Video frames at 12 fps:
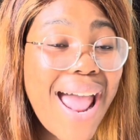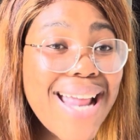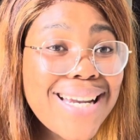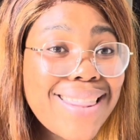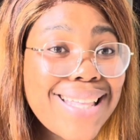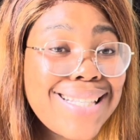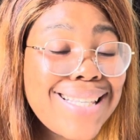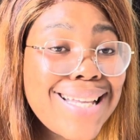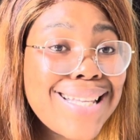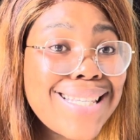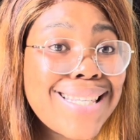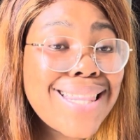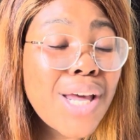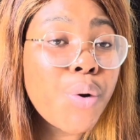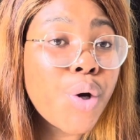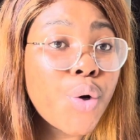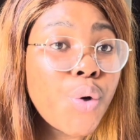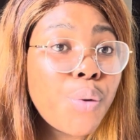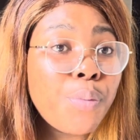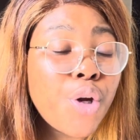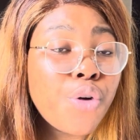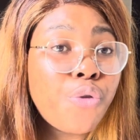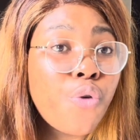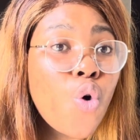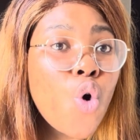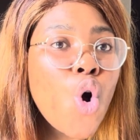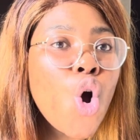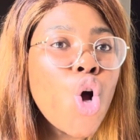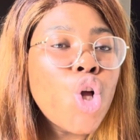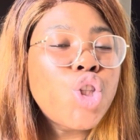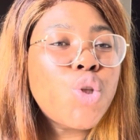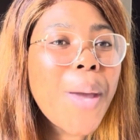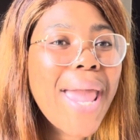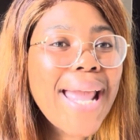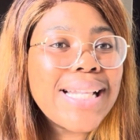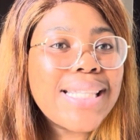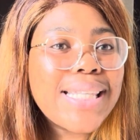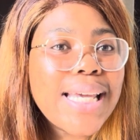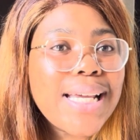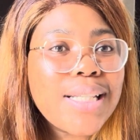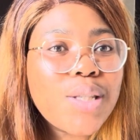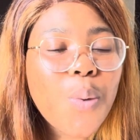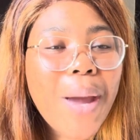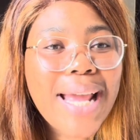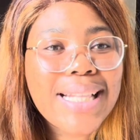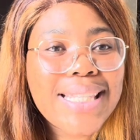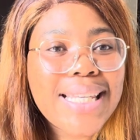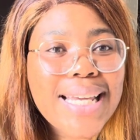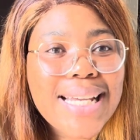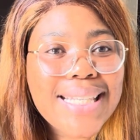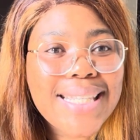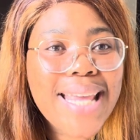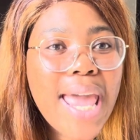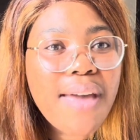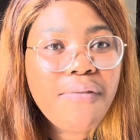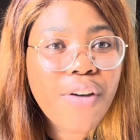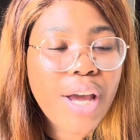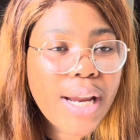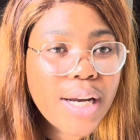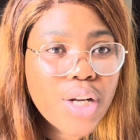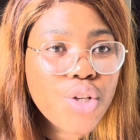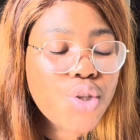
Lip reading: and this is the recruitment for 2027.